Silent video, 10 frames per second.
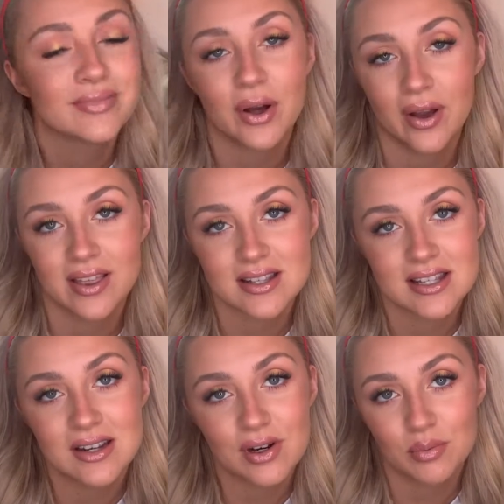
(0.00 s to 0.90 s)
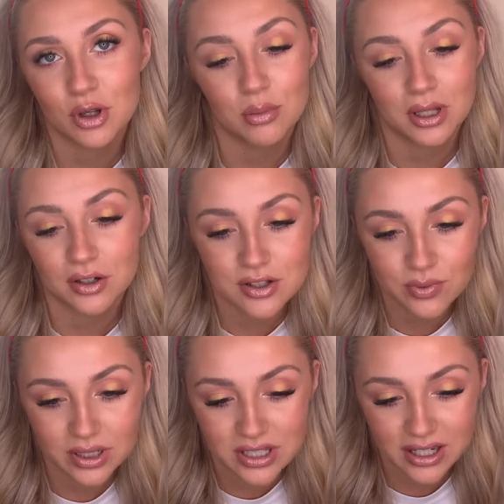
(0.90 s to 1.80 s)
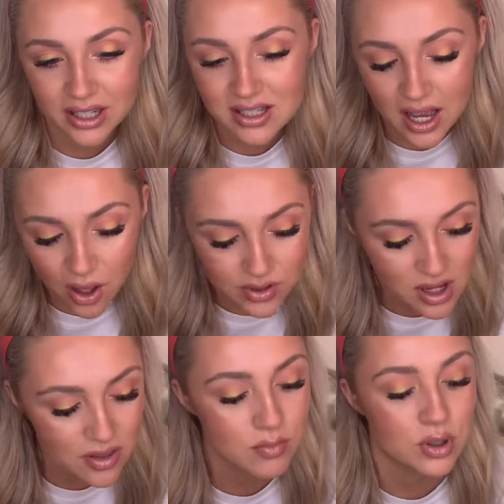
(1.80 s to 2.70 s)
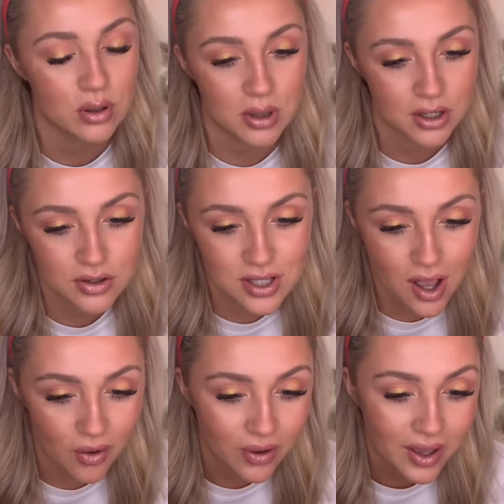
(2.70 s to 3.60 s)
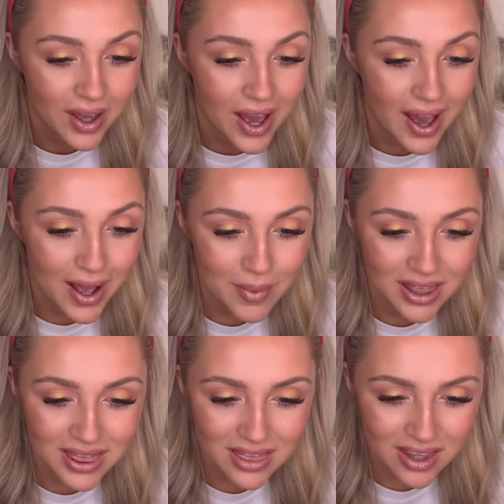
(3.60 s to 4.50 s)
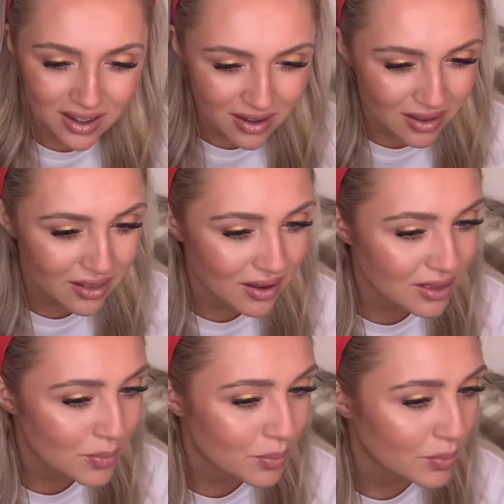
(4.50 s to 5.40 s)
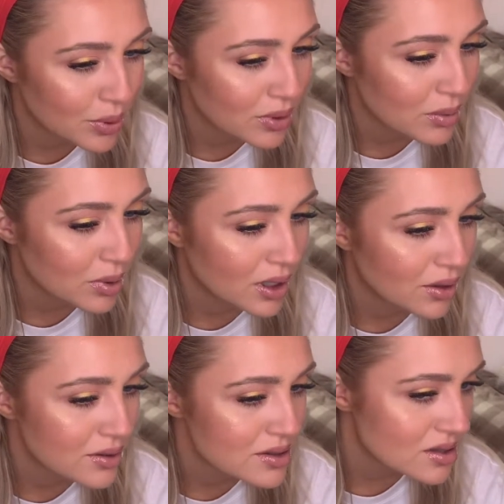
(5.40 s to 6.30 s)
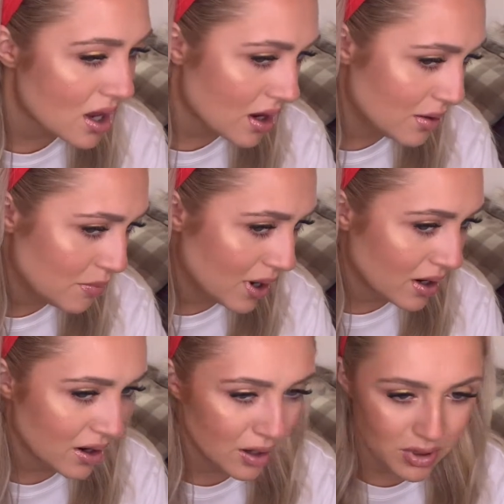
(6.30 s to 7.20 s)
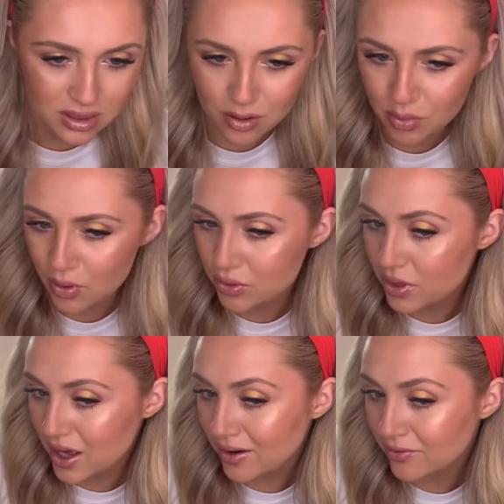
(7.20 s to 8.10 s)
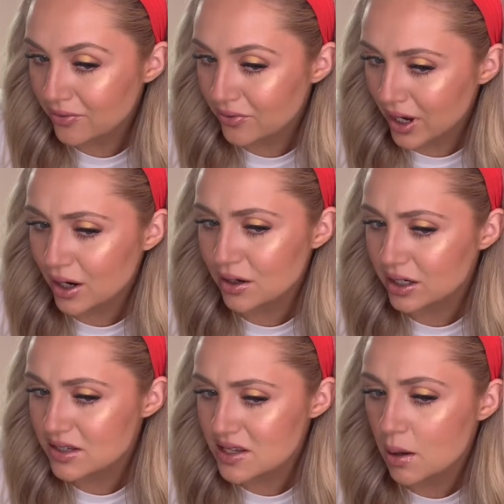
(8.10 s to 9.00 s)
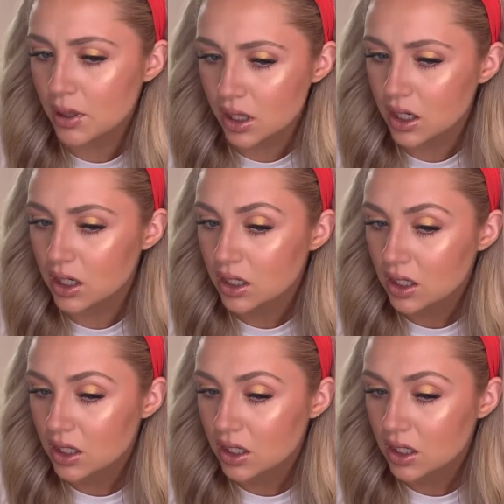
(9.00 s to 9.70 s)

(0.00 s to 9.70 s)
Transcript: Okay, this isn't even a Beauty Blender, it's a Real Techniques. I always call them Beauty Blenders though. I think I like the Beauty Blender side better. I mean, they're both like very similar.